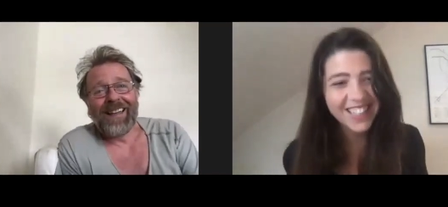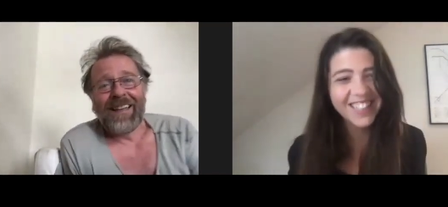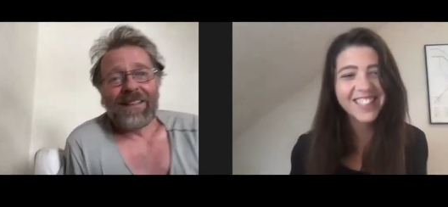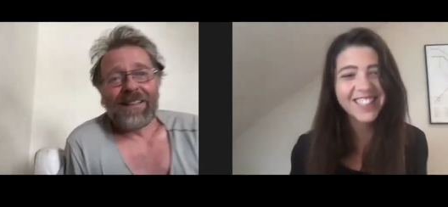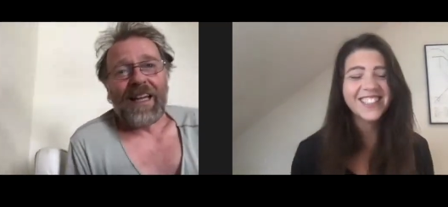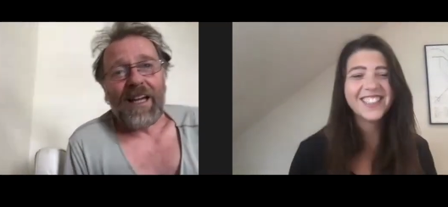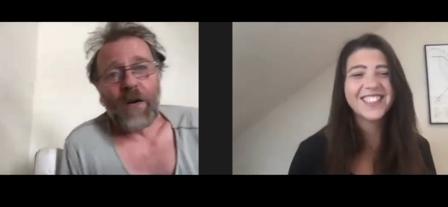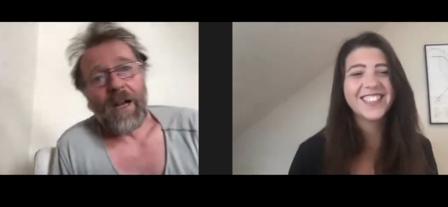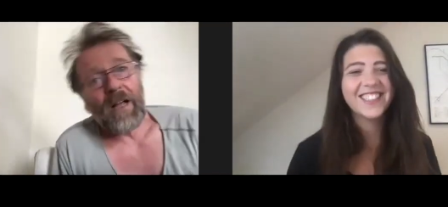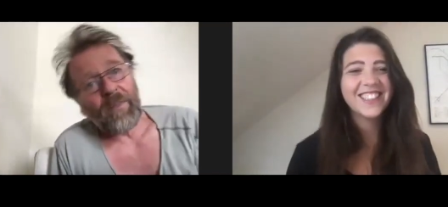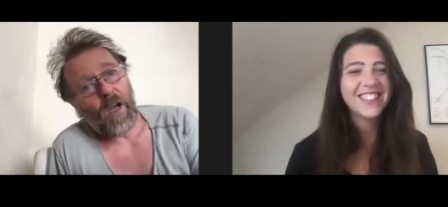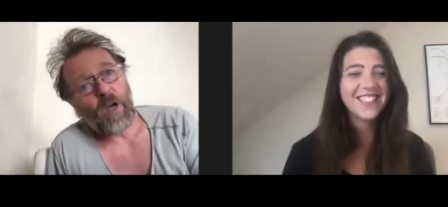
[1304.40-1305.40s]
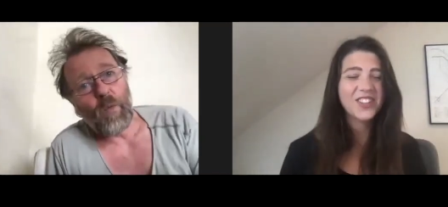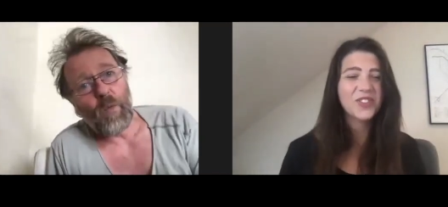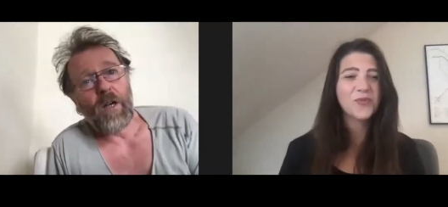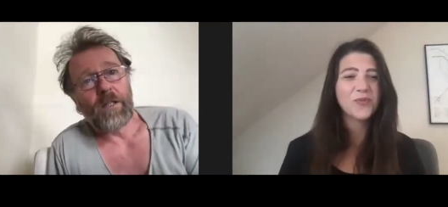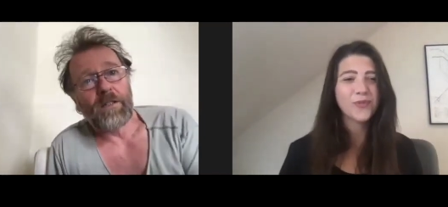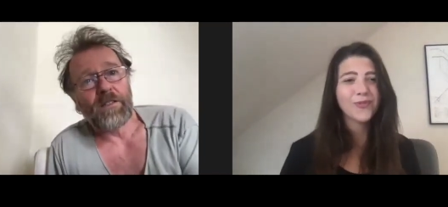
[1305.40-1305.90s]
Speaker 1: yeah, homework
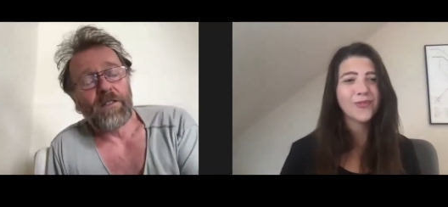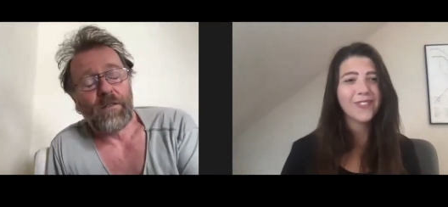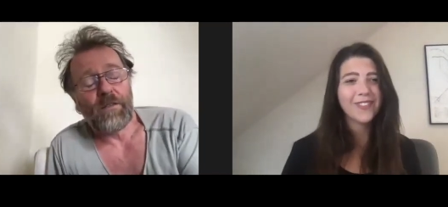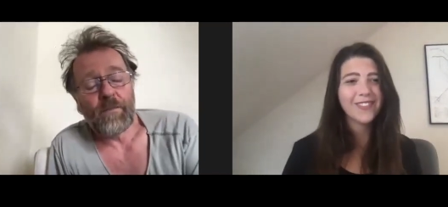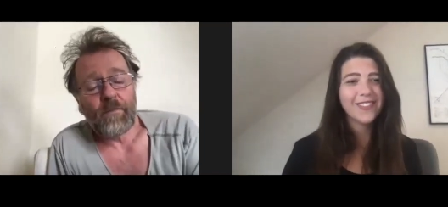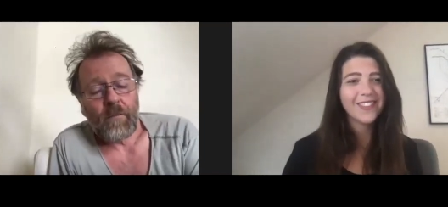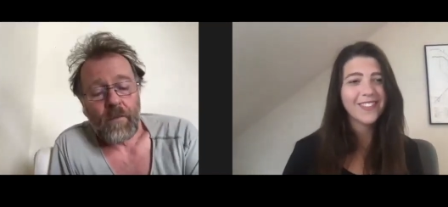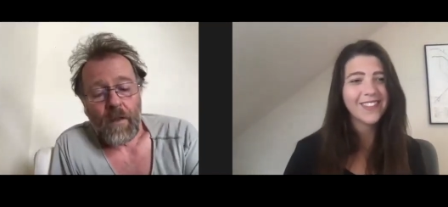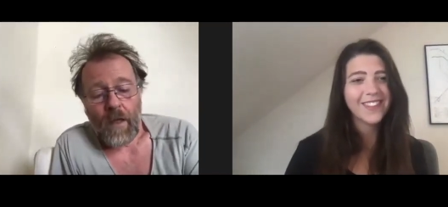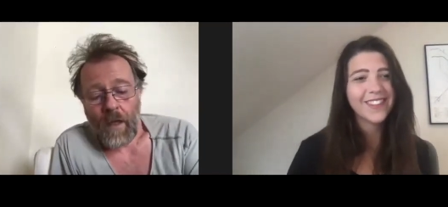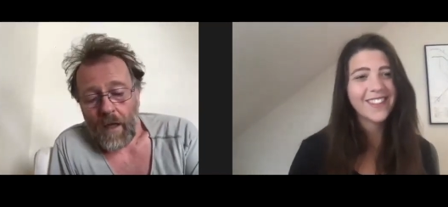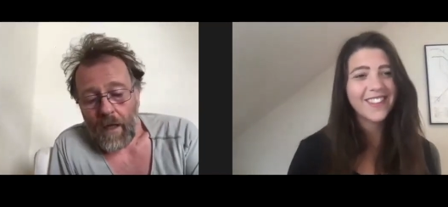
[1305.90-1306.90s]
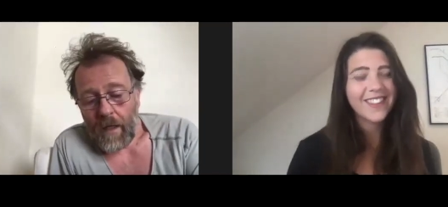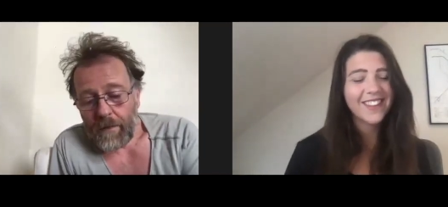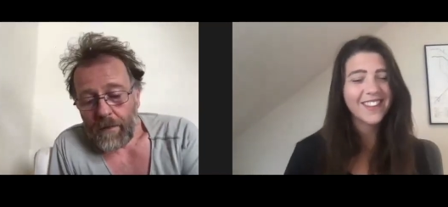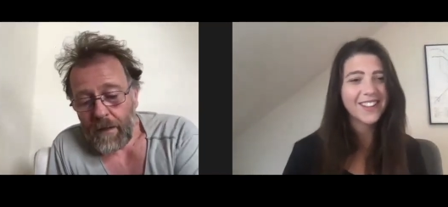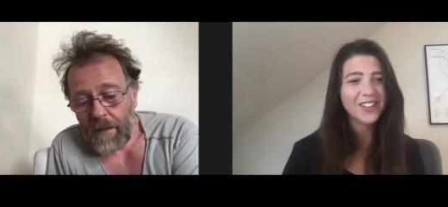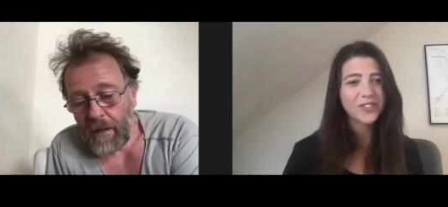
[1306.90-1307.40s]
and stuff. Uh,
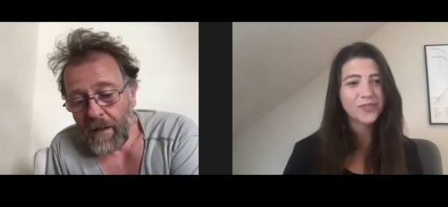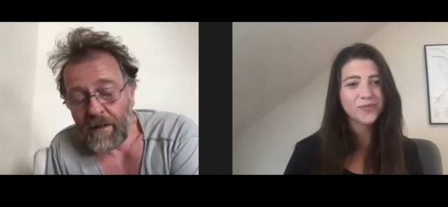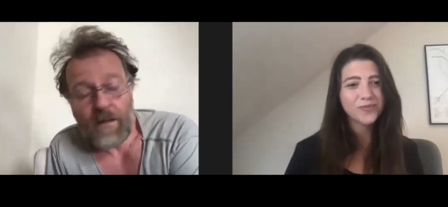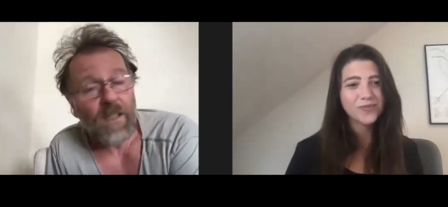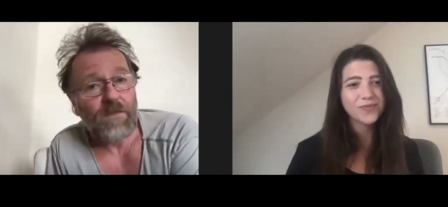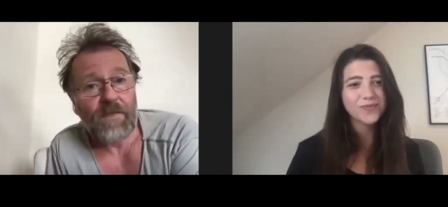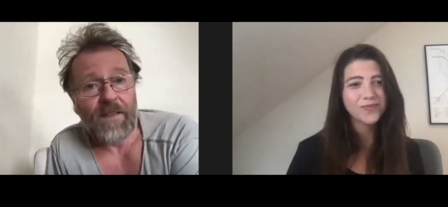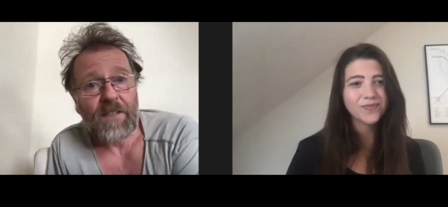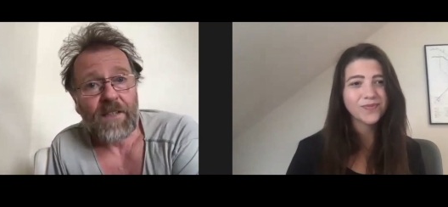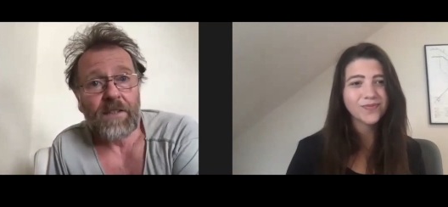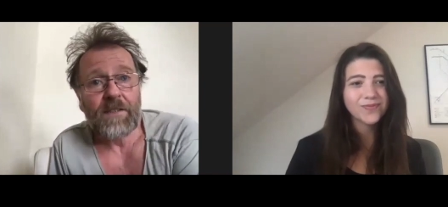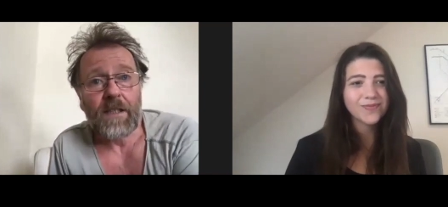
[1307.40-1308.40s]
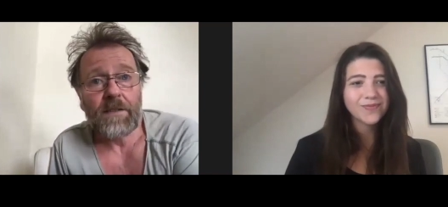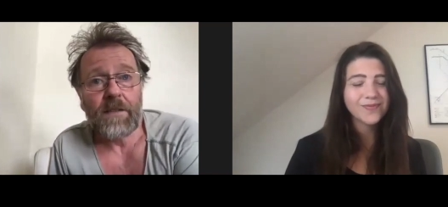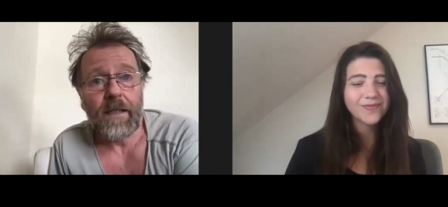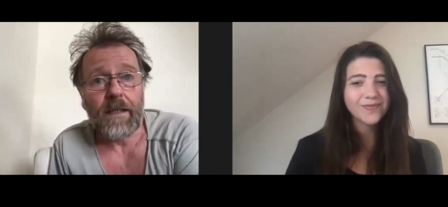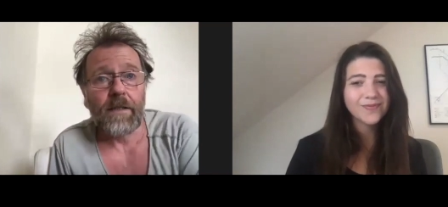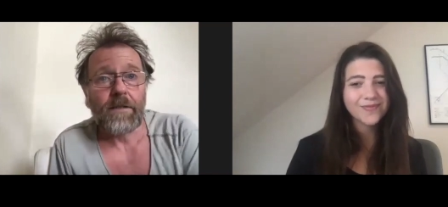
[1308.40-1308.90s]
it, it's fantastic, isn't it?
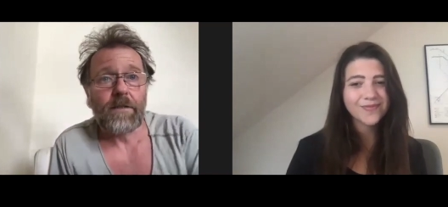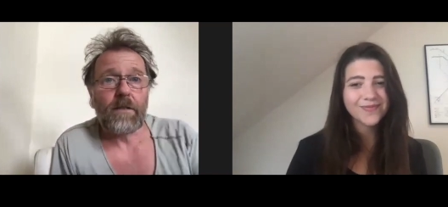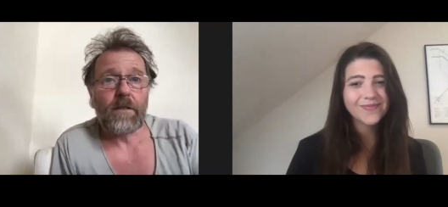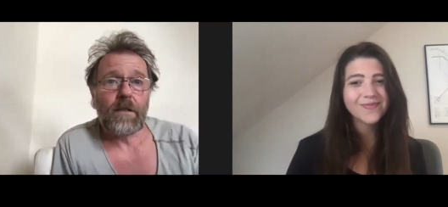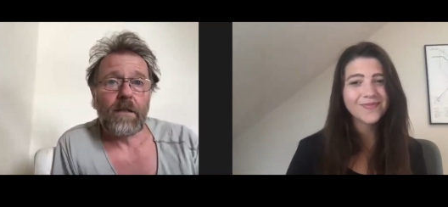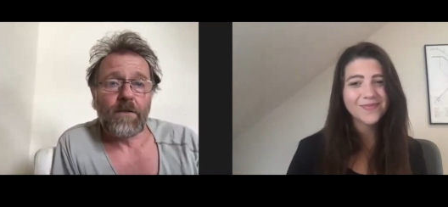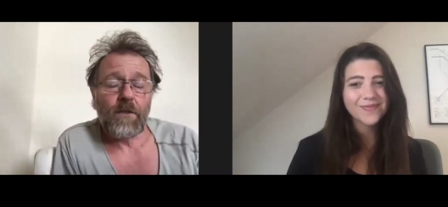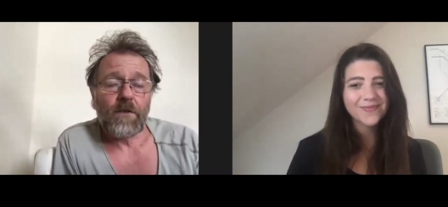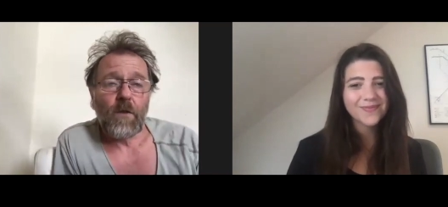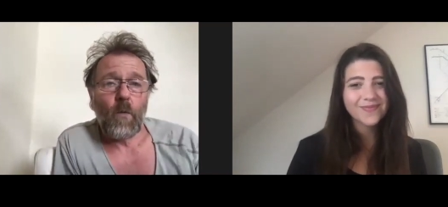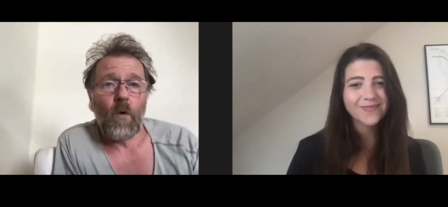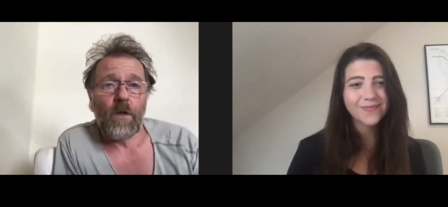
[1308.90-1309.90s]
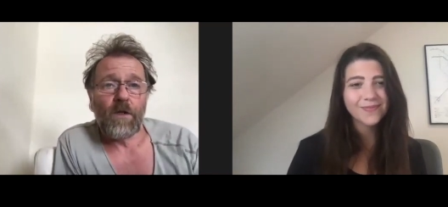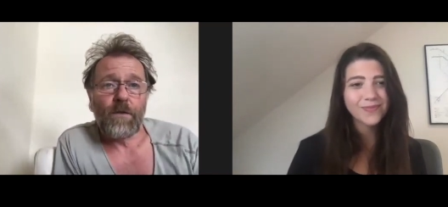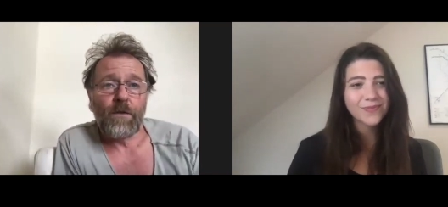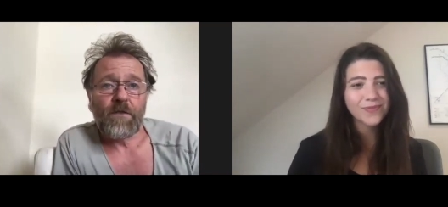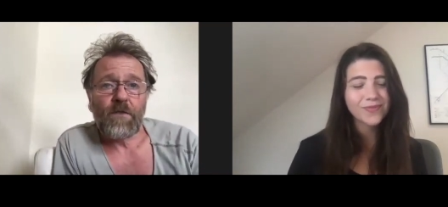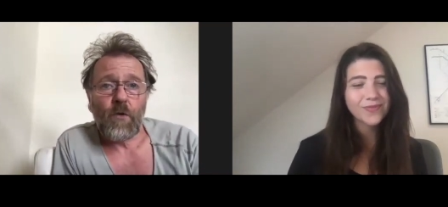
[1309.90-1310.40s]
There's, it's just a wonderful
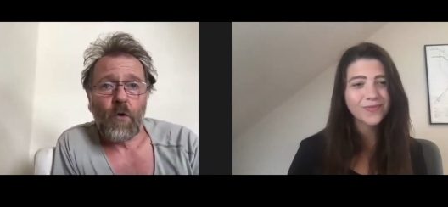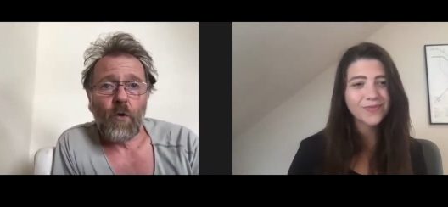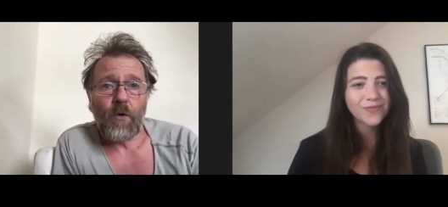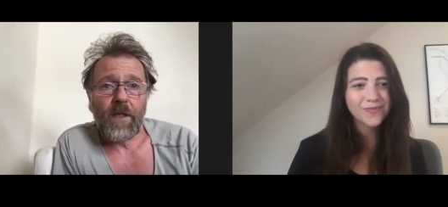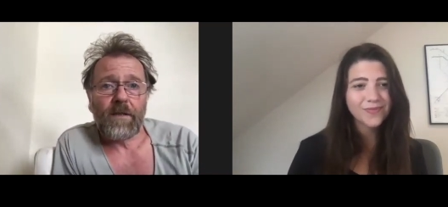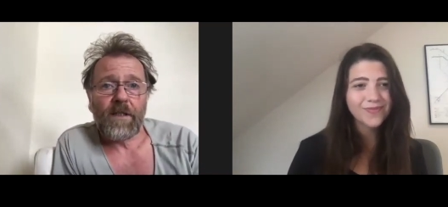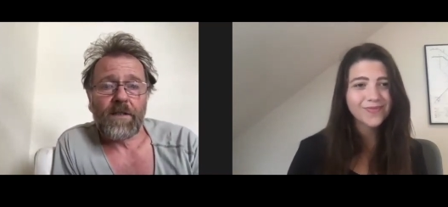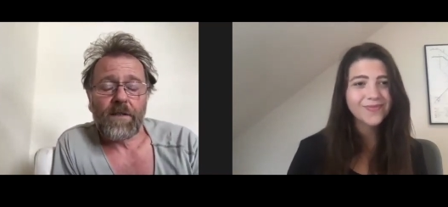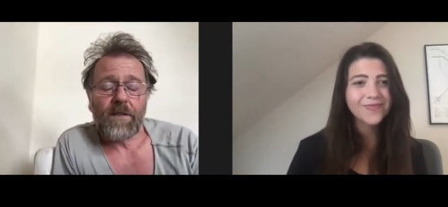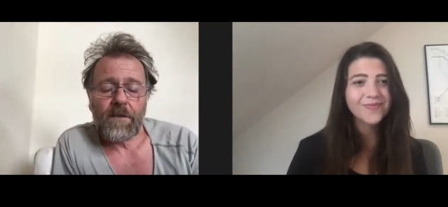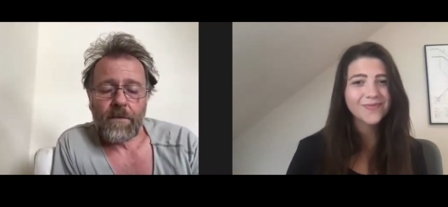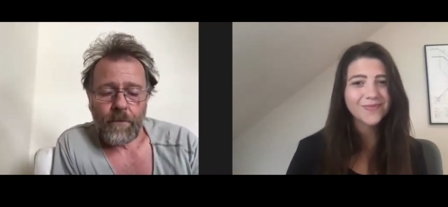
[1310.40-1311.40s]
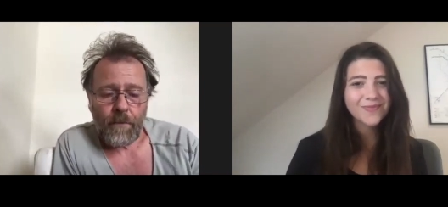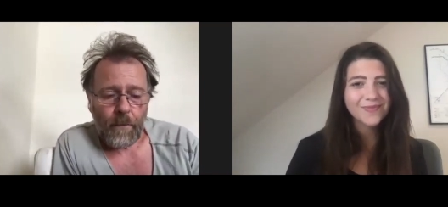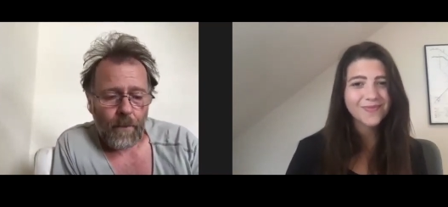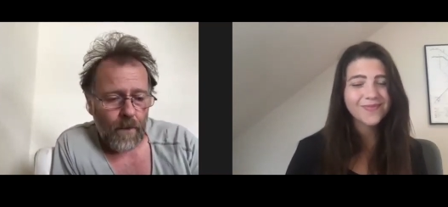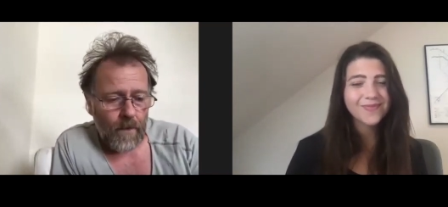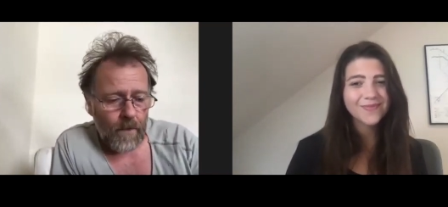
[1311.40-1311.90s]
story. This,
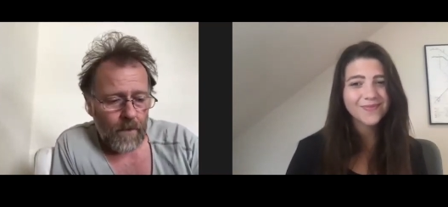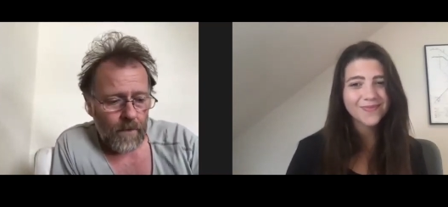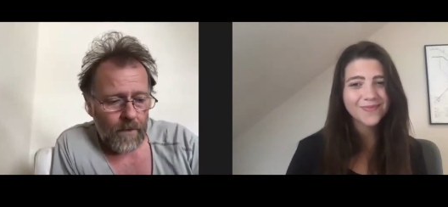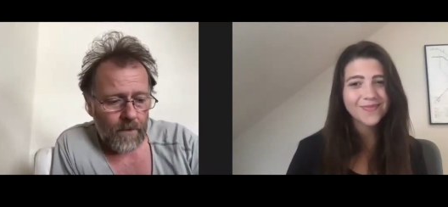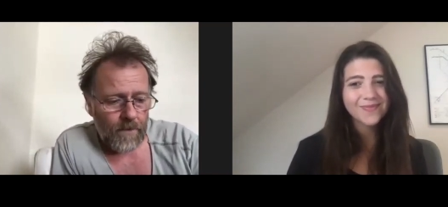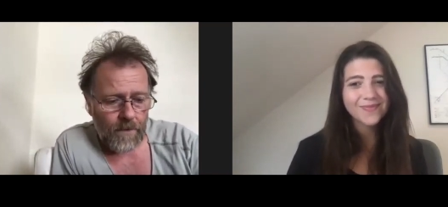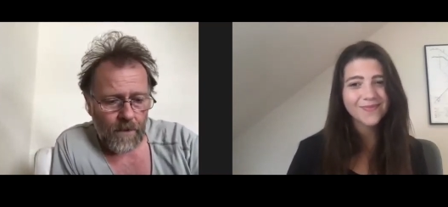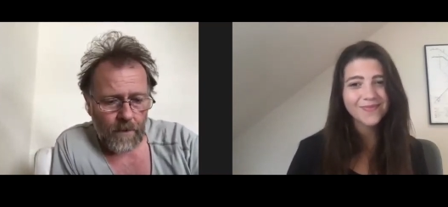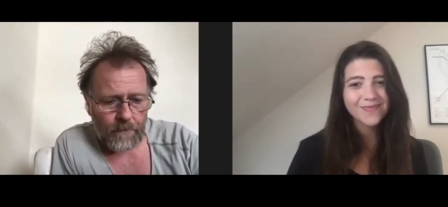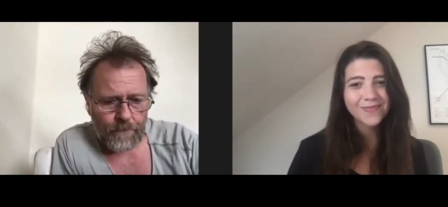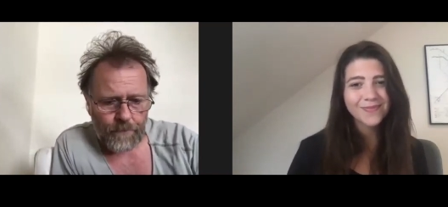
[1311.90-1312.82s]
this, um,